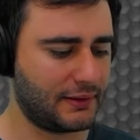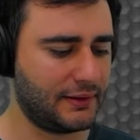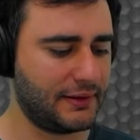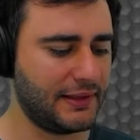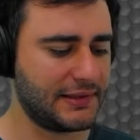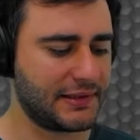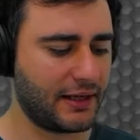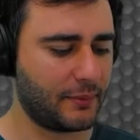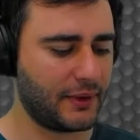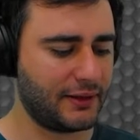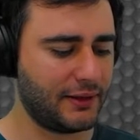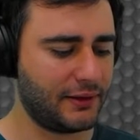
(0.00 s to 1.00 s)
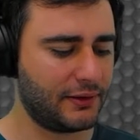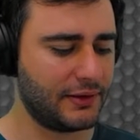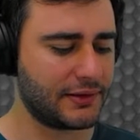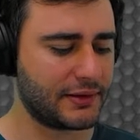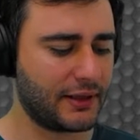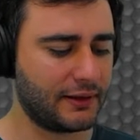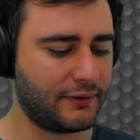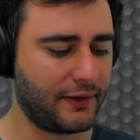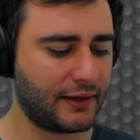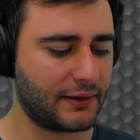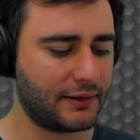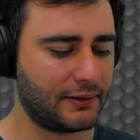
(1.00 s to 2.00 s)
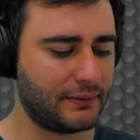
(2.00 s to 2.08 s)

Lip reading: this segment here is not affected.